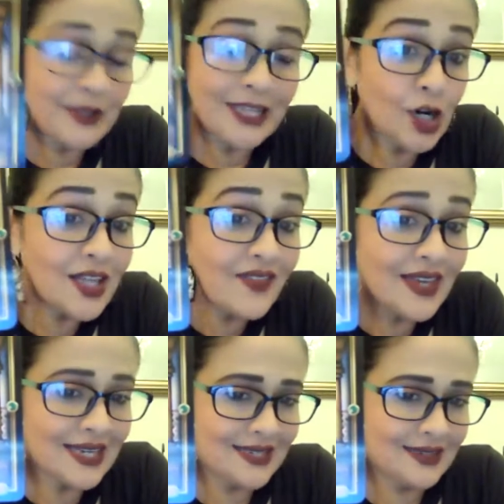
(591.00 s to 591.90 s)
but they're not
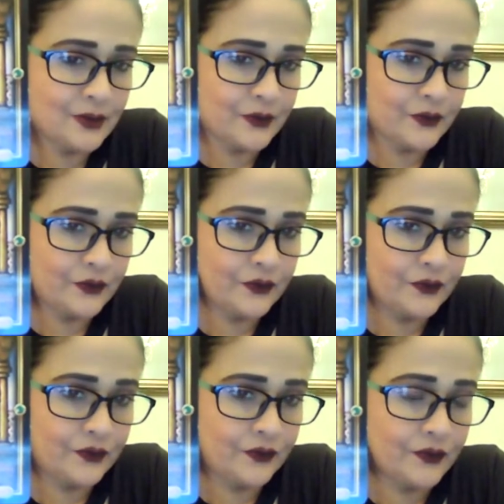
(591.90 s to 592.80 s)
giving it.
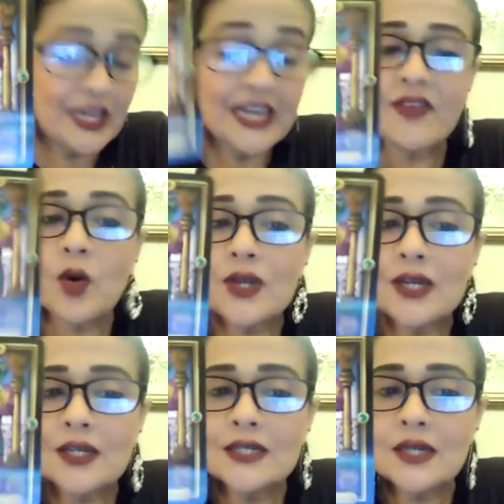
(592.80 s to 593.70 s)
And if I read
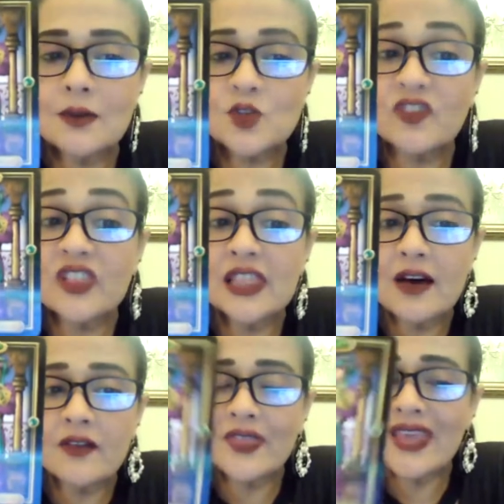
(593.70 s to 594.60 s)
it in terms of
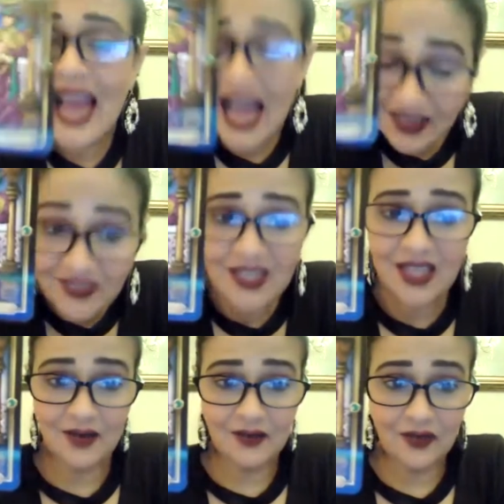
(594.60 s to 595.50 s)
love, they have the
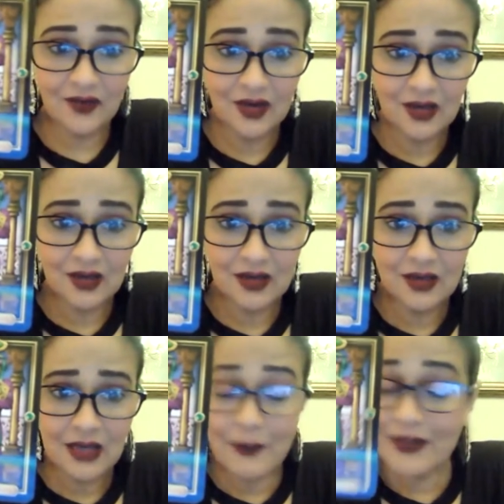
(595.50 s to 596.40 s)
love,
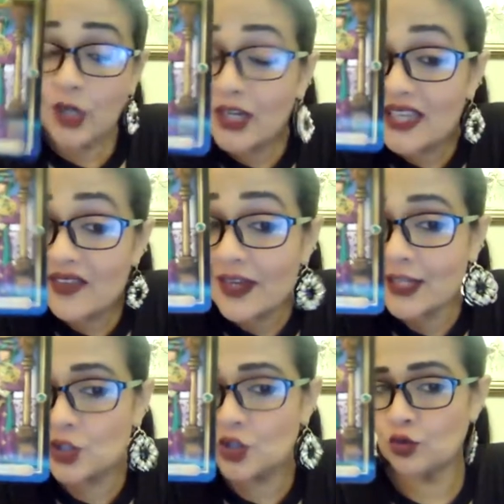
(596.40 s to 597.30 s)
but they're not giving
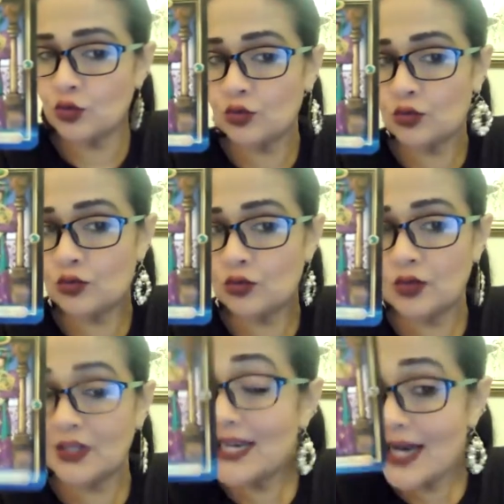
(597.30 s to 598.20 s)
it to you.
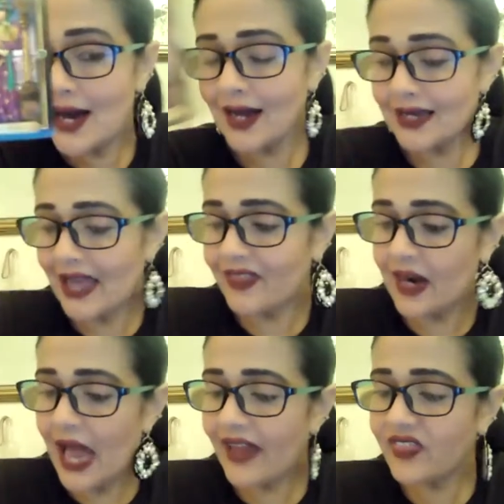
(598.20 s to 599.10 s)
They're not. And
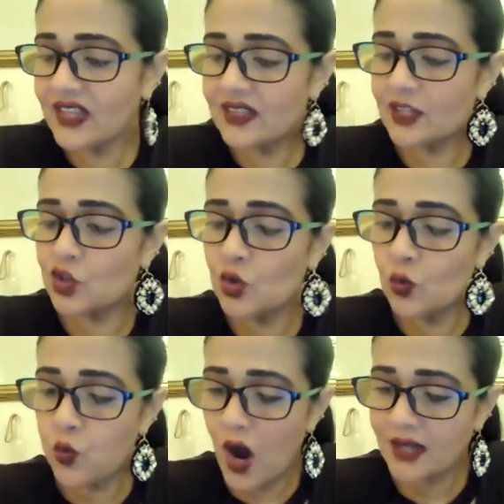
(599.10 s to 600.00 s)
they, I think
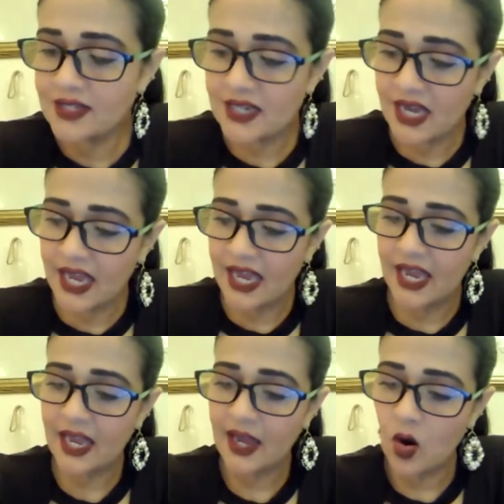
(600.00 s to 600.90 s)
you want
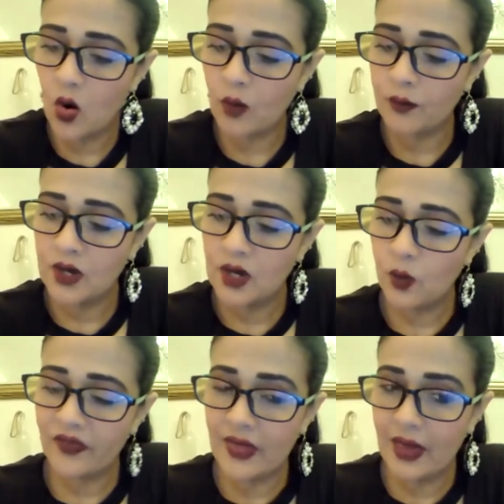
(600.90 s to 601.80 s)
a home
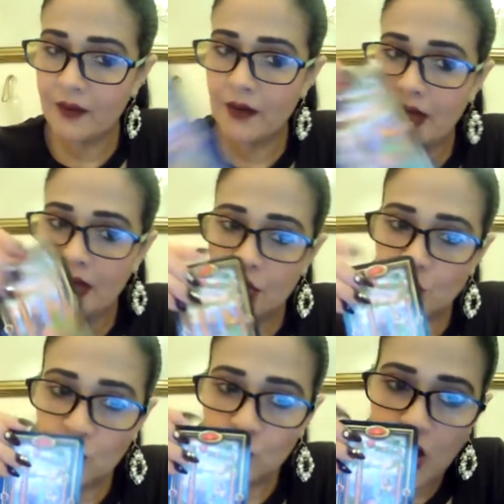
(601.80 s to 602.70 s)
with them,
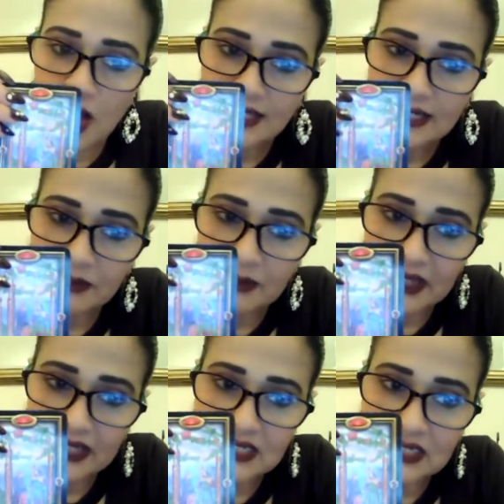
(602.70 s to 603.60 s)
you want
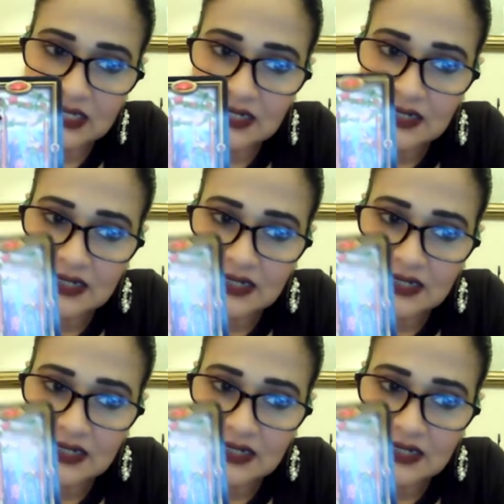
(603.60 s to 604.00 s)
stability,